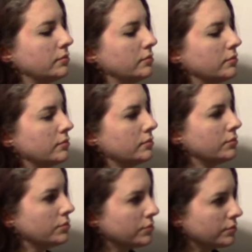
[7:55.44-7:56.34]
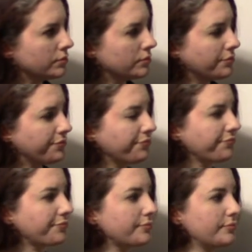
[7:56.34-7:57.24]

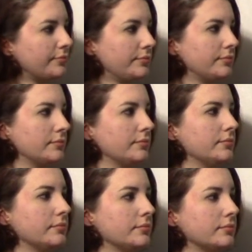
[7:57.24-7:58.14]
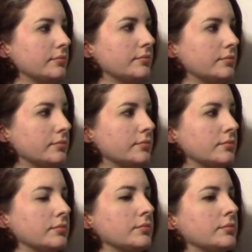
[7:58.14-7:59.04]

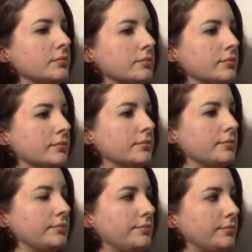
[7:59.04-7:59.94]
(silent)